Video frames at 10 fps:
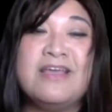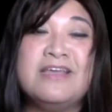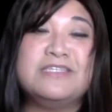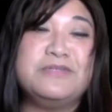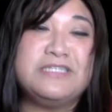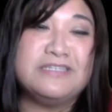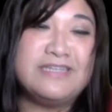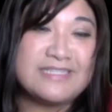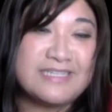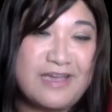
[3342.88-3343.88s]
So until
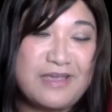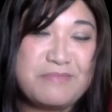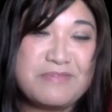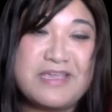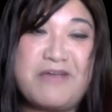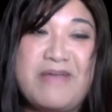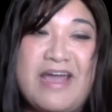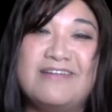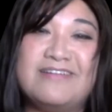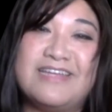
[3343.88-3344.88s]
next time, go
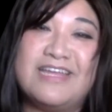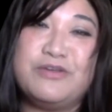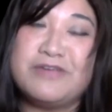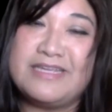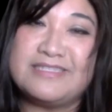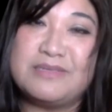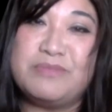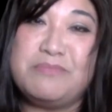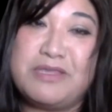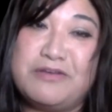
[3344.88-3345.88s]
out and create
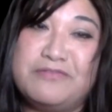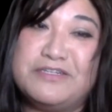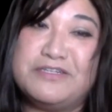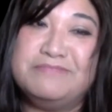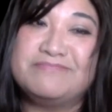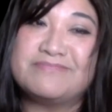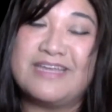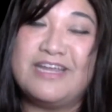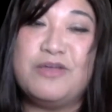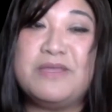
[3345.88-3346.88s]
something beautiful. And
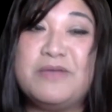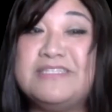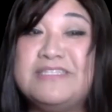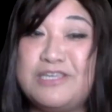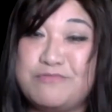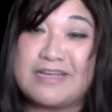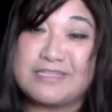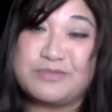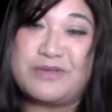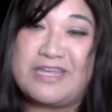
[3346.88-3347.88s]
I hope that we see you
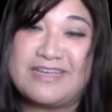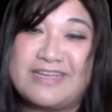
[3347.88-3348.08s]
next week.